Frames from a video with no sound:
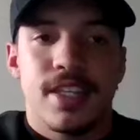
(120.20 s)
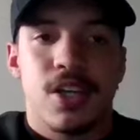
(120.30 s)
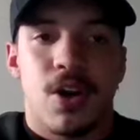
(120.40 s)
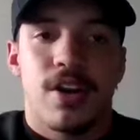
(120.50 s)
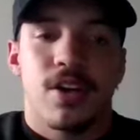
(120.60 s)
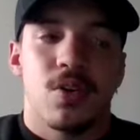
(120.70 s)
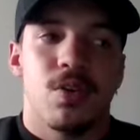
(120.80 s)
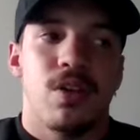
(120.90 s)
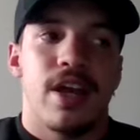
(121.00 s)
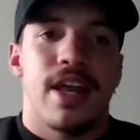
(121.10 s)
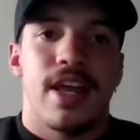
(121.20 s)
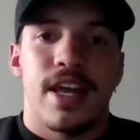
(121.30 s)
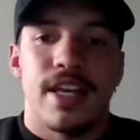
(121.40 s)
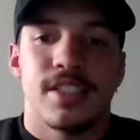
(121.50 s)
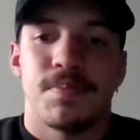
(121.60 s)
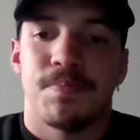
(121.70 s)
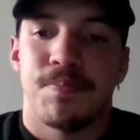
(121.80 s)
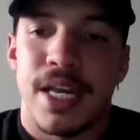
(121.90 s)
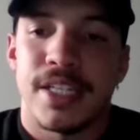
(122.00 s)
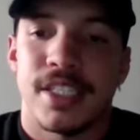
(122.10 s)
this article, it is
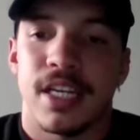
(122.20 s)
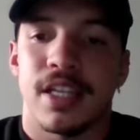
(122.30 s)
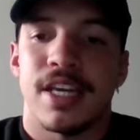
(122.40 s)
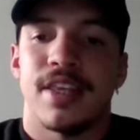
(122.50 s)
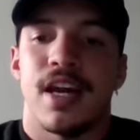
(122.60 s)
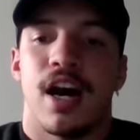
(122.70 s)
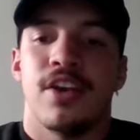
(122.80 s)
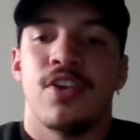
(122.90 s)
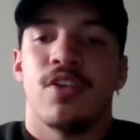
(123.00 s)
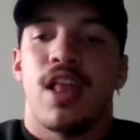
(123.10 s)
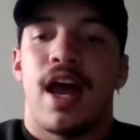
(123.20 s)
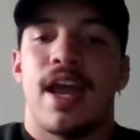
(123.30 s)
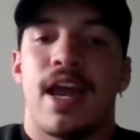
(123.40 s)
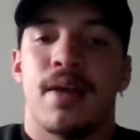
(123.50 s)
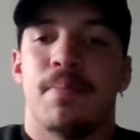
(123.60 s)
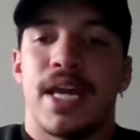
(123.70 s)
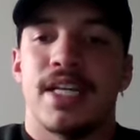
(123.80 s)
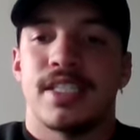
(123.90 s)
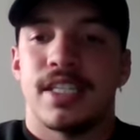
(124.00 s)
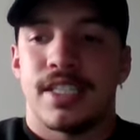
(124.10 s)
basically the underlying
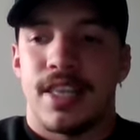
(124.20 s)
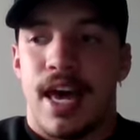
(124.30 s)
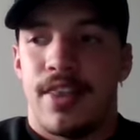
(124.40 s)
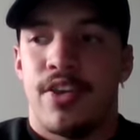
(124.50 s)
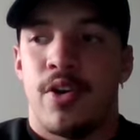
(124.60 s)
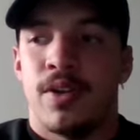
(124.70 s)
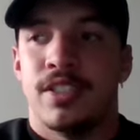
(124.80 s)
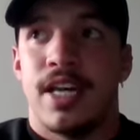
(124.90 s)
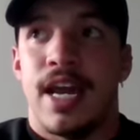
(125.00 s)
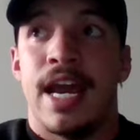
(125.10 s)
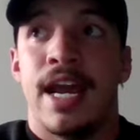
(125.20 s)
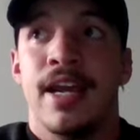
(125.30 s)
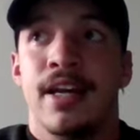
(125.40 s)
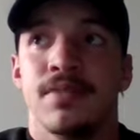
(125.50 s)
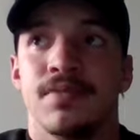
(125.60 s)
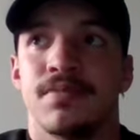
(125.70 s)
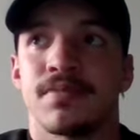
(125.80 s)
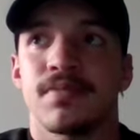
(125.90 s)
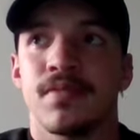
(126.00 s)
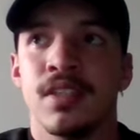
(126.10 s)
basis that there was a
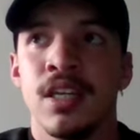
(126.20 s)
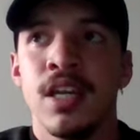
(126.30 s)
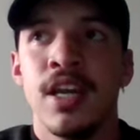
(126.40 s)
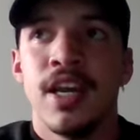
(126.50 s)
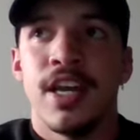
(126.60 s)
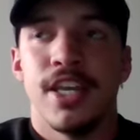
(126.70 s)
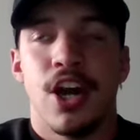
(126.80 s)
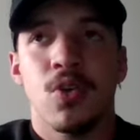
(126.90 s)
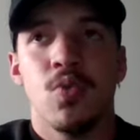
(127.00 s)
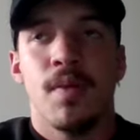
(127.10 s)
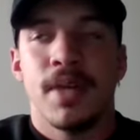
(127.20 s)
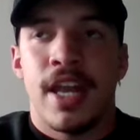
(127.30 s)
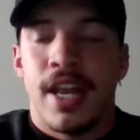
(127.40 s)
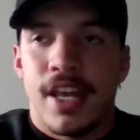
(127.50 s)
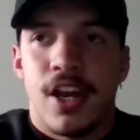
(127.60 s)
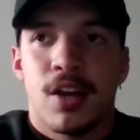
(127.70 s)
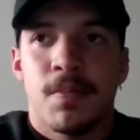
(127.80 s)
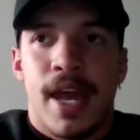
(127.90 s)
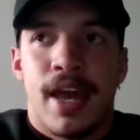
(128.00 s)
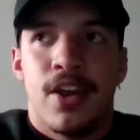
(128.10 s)
young woman and a young
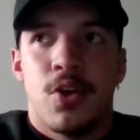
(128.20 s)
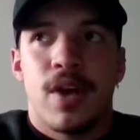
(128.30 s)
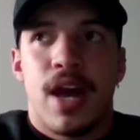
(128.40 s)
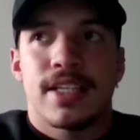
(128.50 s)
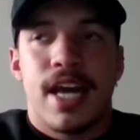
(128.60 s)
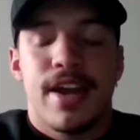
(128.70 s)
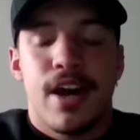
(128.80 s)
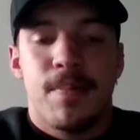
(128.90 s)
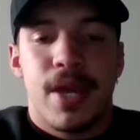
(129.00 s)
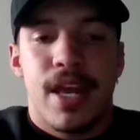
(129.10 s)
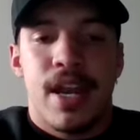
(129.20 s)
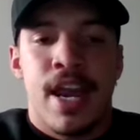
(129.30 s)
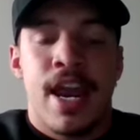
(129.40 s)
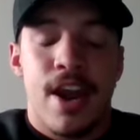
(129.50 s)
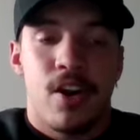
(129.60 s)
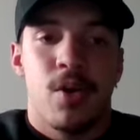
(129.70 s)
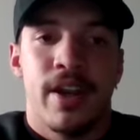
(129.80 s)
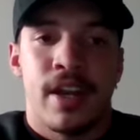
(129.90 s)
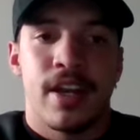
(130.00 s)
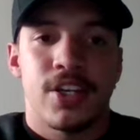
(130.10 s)
man who got tied up in a
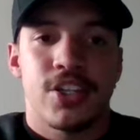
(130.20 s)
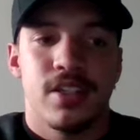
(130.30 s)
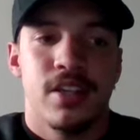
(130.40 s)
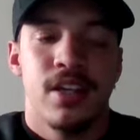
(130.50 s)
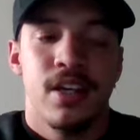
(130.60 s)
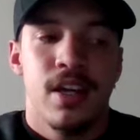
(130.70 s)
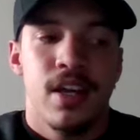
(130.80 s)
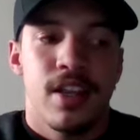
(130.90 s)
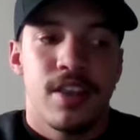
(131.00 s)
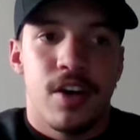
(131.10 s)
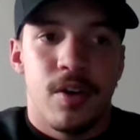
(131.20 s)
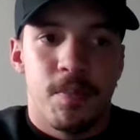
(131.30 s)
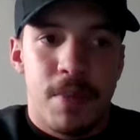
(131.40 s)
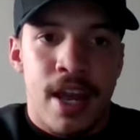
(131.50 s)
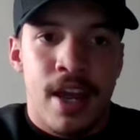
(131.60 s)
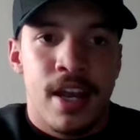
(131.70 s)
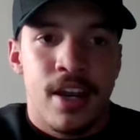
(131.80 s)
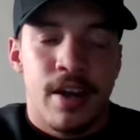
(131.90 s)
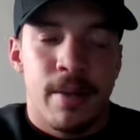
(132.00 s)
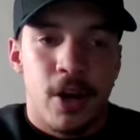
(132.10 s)
heroin addiction. The man
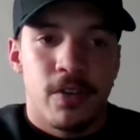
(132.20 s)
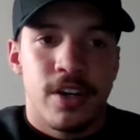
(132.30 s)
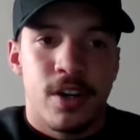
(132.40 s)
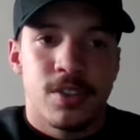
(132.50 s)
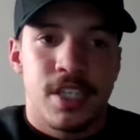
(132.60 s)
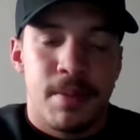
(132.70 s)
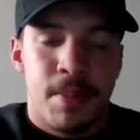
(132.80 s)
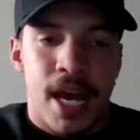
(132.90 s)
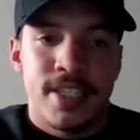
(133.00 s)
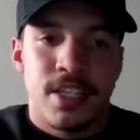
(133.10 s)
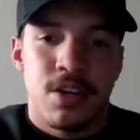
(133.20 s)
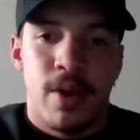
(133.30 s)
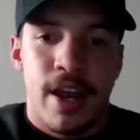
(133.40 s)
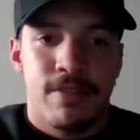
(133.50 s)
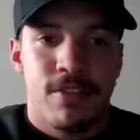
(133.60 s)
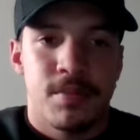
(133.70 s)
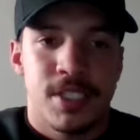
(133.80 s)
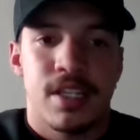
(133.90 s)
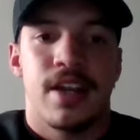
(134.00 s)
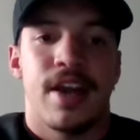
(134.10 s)
ended up overdosing and passing away from
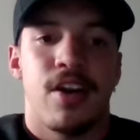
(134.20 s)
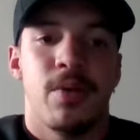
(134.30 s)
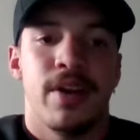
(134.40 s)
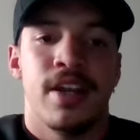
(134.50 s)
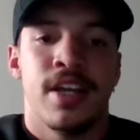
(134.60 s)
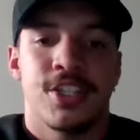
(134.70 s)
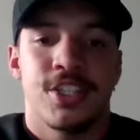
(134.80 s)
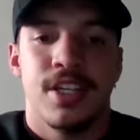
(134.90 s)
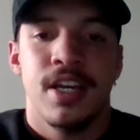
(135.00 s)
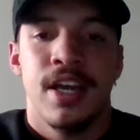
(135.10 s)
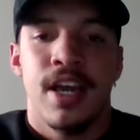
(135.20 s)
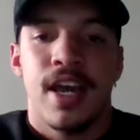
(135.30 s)
said heroin addiction,